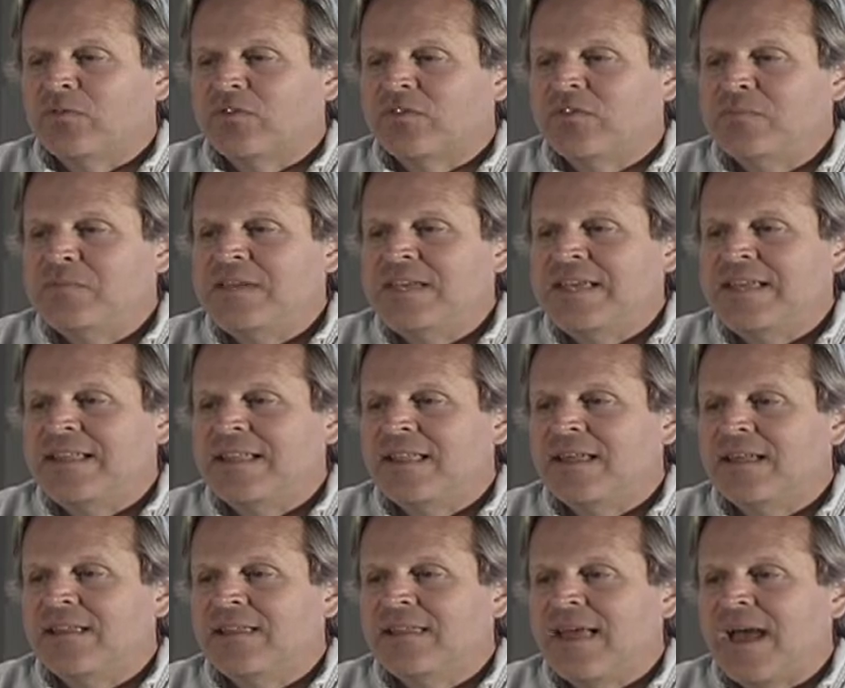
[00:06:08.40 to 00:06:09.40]
to me,
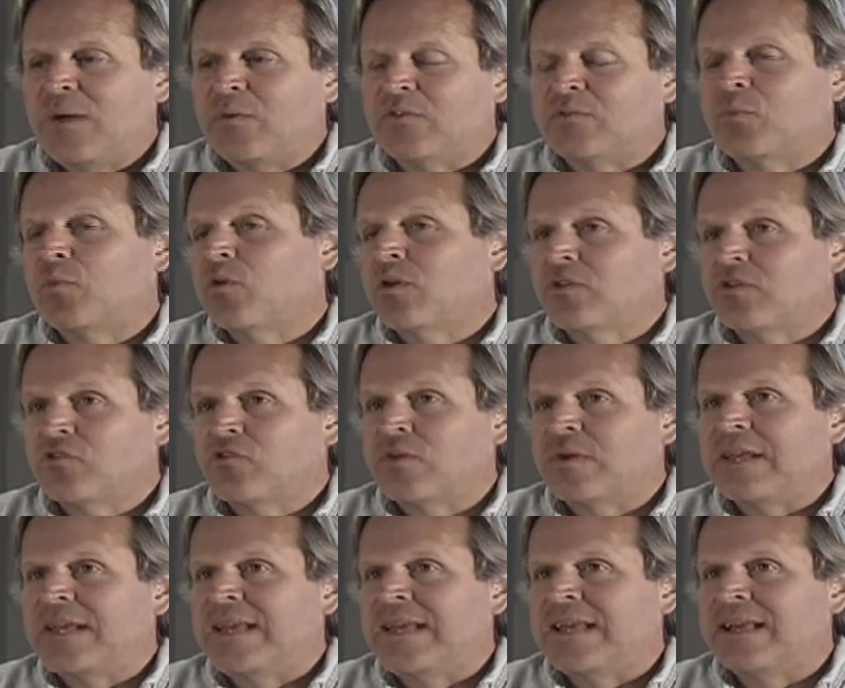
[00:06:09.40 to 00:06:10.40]
that was more
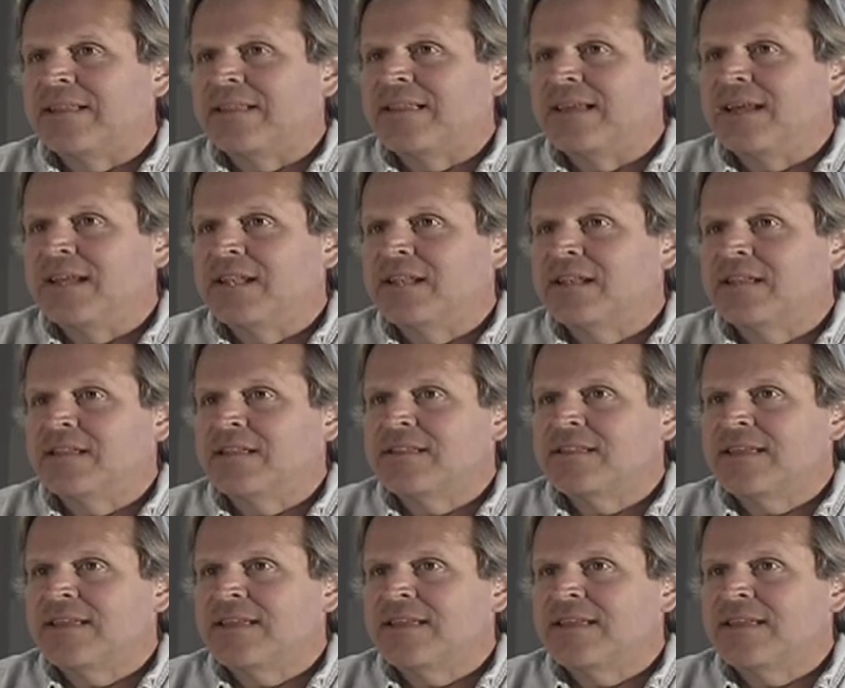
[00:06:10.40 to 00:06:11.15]
intriguing than